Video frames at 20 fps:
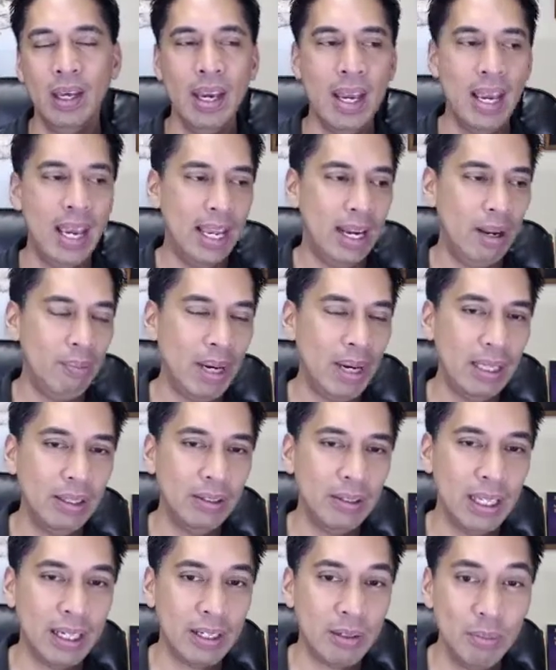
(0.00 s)
And it might look
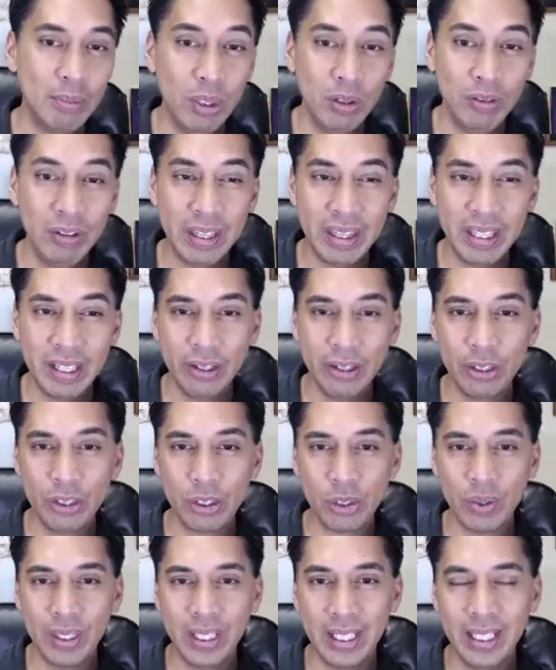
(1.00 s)
like a movie theater
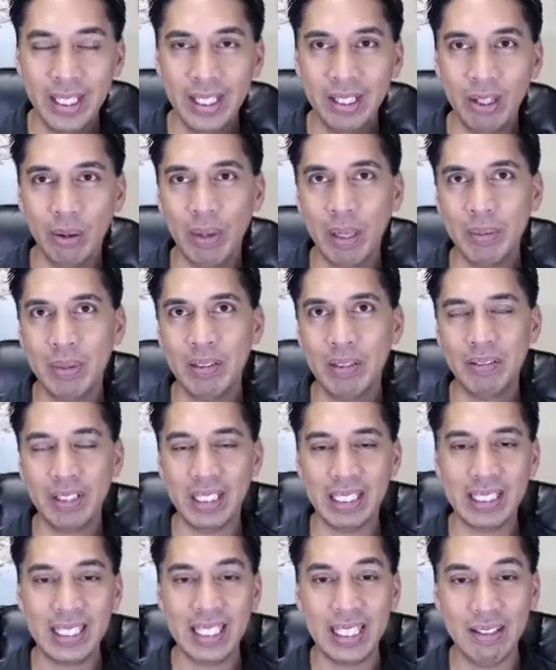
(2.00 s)
screen or maybe even a
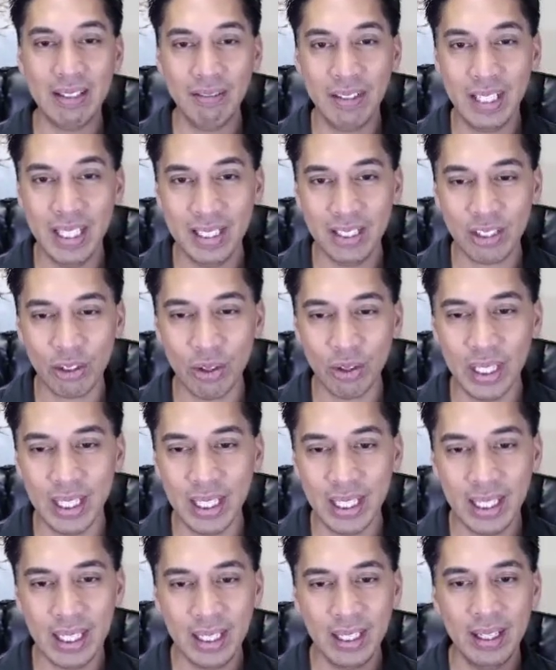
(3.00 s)
TV
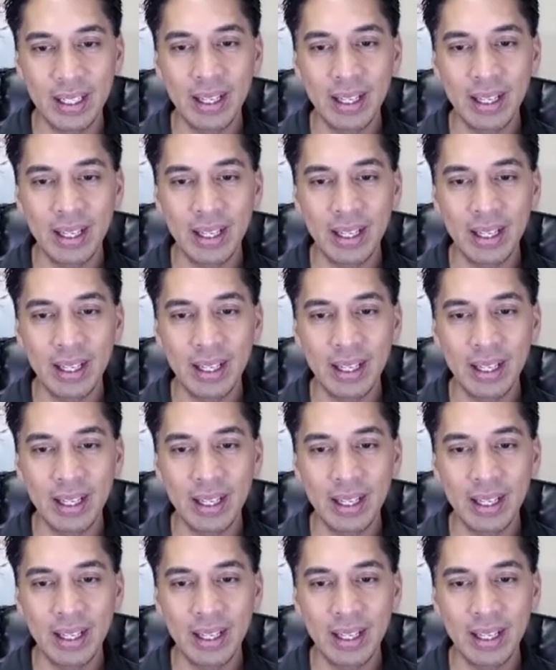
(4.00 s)
screen.